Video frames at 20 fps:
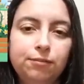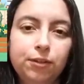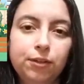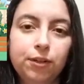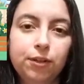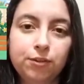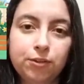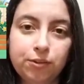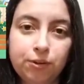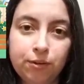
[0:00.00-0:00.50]

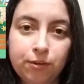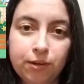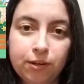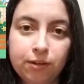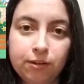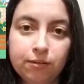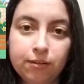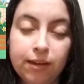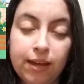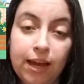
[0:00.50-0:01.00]
For those who don't
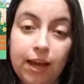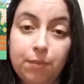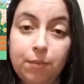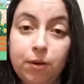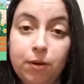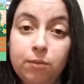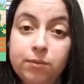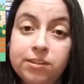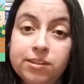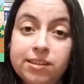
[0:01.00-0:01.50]
know,
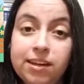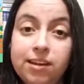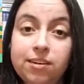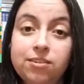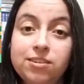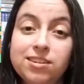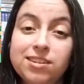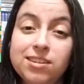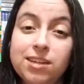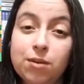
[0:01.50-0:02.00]
Happy Home
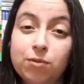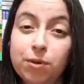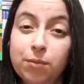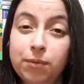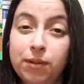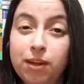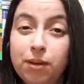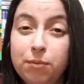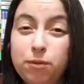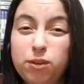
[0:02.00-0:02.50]
Designer is not
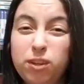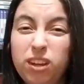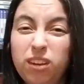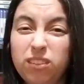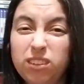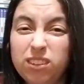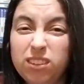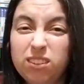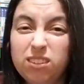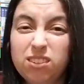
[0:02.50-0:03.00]
replayable. You
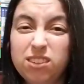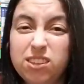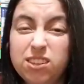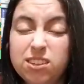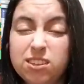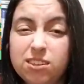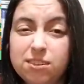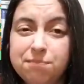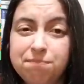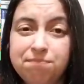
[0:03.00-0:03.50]
have to literally
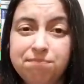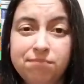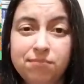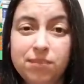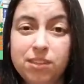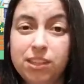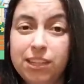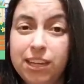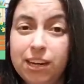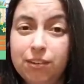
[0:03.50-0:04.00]
just
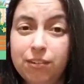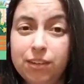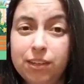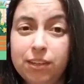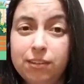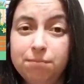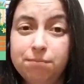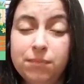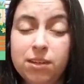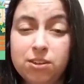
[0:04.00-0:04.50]
delete
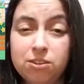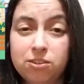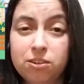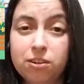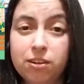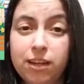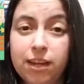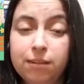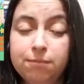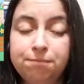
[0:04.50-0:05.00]
everything and
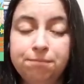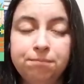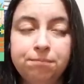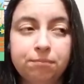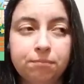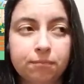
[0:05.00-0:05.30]
start again.